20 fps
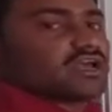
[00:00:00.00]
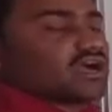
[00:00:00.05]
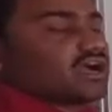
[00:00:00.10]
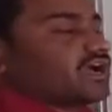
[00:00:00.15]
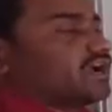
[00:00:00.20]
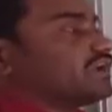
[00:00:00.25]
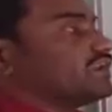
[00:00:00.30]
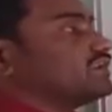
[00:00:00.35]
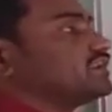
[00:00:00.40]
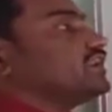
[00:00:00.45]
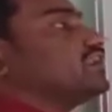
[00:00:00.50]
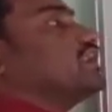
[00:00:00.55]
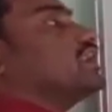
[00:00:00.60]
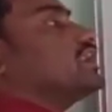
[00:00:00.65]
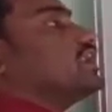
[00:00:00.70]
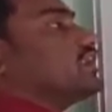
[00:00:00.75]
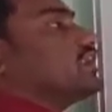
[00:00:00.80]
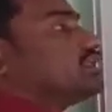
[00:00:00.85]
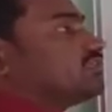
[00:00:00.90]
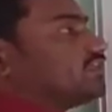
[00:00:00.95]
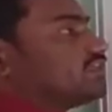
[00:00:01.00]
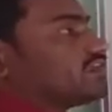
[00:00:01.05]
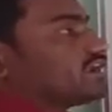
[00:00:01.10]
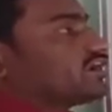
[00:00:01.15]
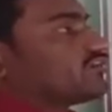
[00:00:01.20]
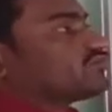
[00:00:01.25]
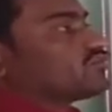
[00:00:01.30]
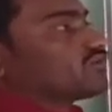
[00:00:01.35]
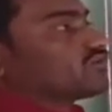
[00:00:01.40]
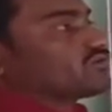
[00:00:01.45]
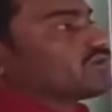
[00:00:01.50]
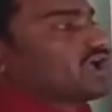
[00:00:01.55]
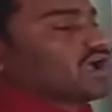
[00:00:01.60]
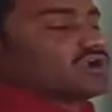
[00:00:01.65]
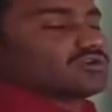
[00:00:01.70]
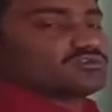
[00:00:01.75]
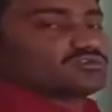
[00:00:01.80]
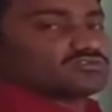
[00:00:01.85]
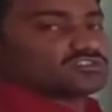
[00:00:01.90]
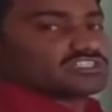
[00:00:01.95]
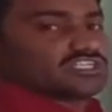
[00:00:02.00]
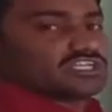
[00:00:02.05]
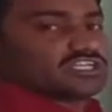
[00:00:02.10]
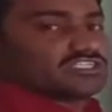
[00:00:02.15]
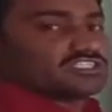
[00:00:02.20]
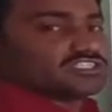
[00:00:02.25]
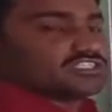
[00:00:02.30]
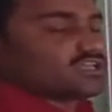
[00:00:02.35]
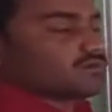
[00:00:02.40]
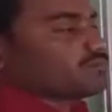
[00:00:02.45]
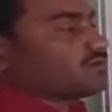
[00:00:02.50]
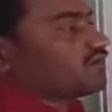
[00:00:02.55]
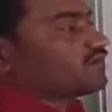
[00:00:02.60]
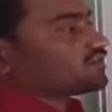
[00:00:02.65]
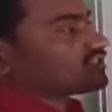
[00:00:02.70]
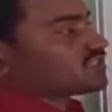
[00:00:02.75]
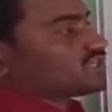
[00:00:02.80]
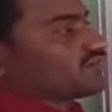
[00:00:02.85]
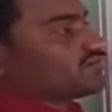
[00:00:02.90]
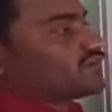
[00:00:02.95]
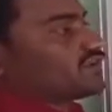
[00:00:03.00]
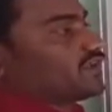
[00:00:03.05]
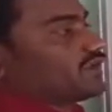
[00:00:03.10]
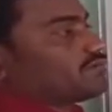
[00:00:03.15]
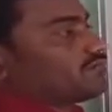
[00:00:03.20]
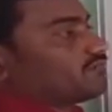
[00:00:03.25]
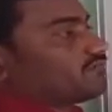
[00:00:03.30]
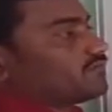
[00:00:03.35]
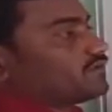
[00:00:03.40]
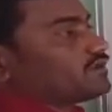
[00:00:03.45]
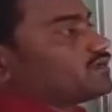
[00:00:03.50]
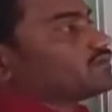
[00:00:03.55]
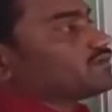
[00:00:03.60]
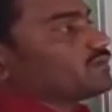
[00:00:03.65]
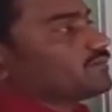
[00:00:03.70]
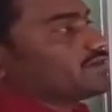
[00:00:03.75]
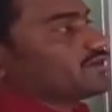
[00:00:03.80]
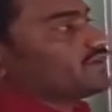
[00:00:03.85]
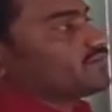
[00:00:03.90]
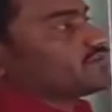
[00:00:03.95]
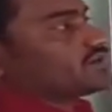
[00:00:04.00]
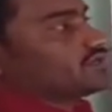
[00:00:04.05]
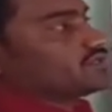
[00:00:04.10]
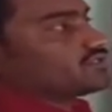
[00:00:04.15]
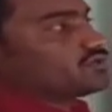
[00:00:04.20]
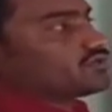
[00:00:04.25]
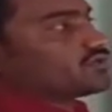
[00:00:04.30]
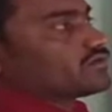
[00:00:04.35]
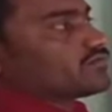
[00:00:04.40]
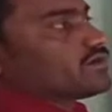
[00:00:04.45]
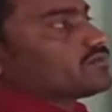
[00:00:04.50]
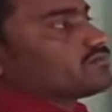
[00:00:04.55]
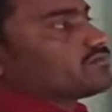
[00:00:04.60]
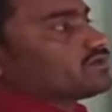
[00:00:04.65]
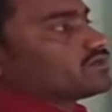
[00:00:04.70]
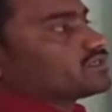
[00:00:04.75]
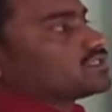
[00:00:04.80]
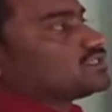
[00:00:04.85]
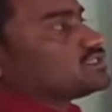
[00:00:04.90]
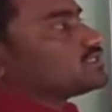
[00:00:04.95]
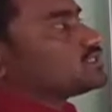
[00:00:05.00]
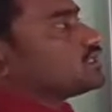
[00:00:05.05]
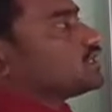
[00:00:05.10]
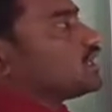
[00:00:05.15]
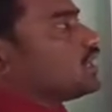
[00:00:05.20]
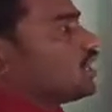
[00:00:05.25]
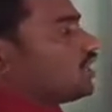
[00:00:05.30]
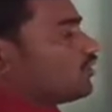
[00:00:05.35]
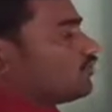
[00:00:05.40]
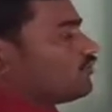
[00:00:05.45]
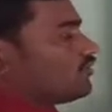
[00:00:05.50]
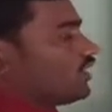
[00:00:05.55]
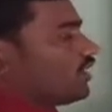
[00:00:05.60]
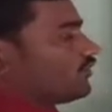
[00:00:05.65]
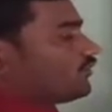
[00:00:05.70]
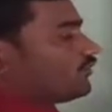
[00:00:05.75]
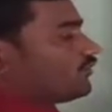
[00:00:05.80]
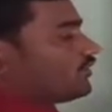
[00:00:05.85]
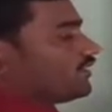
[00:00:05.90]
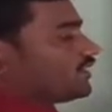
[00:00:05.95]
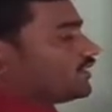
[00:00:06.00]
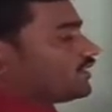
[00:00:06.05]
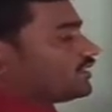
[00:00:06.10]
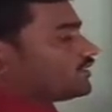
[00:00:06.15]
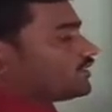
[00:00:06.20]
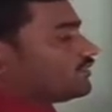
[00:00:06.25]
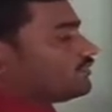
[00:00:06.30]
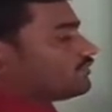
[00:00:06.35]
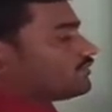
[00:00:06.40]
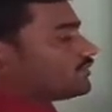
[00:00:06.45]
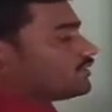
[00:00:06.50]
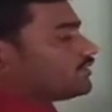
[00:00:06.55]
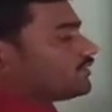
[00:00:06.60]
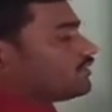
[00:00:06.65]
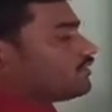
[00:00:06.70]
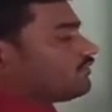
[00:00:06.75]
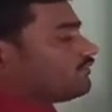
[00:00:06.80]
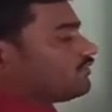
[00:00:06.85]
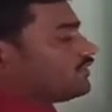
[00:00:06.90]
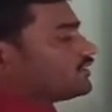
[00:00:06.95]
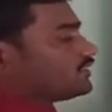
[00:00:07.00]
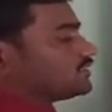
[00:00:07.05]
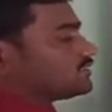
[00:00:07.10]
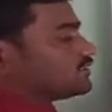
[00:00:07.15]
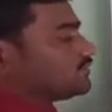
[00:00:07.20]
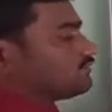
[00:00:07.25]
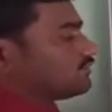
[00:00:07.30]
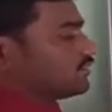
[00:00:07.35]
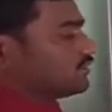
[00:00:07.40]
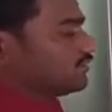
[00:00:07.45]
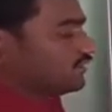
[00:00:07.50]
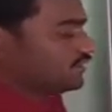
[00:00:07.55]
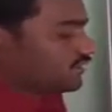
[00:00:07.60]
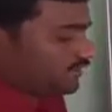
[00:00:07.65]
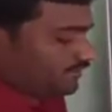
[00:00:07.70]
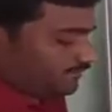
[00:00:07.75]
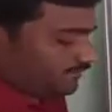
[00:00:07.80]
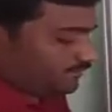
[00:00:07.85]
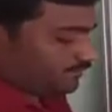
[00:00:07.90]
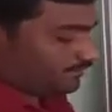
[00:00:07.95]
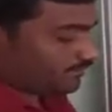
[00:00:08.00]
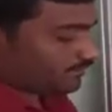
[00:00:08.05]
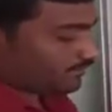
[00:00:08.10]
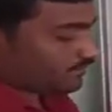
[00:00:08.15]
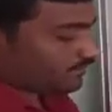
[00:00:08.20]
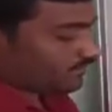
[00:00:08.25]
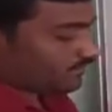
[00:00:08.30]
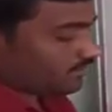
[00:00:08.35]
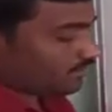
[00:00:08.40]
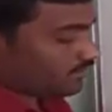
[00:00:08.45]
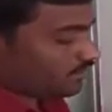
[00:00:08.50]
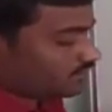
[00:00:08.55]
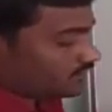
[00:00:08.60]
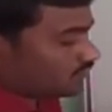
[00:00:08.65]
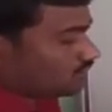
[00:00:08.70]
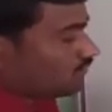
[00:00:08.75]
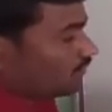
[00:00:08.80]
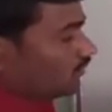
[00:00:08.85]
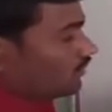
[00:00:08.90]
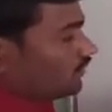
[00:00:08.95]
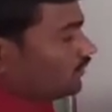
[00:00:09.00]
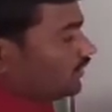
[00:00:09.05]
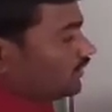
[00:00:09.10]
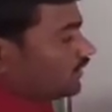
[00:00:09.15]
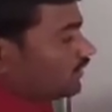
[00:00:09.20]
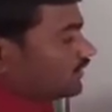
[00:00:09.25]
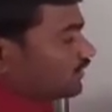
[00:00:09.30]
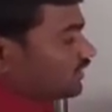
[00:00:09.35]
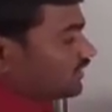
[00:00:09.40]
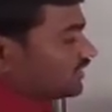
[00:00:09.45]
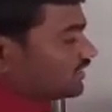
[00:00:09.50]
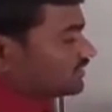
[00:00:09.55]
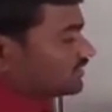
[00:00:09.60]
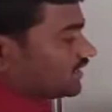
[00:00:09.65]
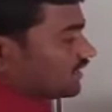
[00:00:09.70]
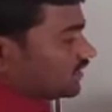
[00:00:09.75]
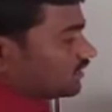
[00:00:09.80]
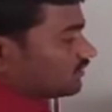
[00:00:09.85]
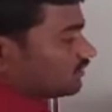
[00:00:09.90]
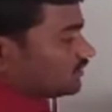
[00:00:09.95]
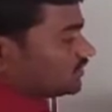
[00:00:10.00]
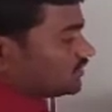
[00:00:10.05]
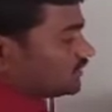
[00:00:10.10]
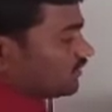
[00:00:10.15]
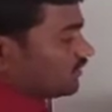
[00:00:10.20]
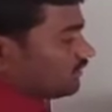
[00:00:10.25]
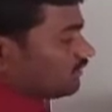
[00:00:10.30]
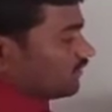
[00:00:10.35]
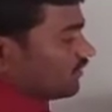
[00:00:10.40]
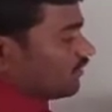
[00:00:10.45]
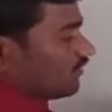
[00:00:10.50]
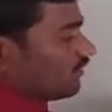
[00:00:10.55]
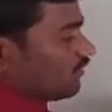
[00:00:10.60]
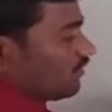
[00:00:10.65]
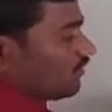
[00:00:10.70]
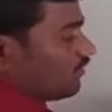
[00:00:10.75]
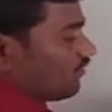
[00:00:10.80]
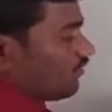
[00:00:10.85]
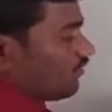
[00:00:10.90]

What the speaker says: and thereafter we have to change in the powers of 10. It will be difficult. So remember this, how we are doing it. Very simple method. So here the second question,